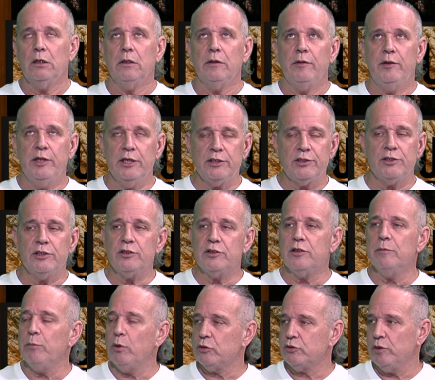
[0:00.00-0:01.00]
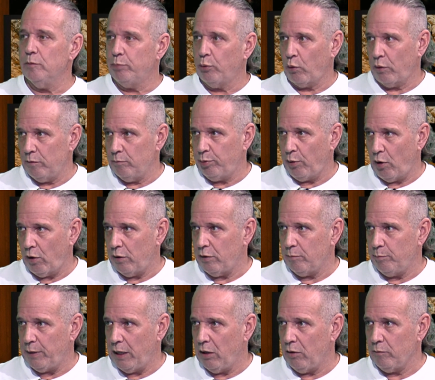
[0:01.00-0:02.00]
This is the most important part
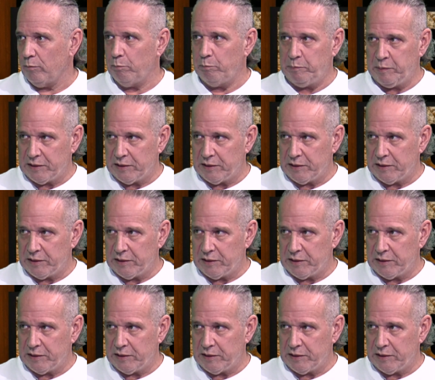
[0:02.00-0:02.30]
about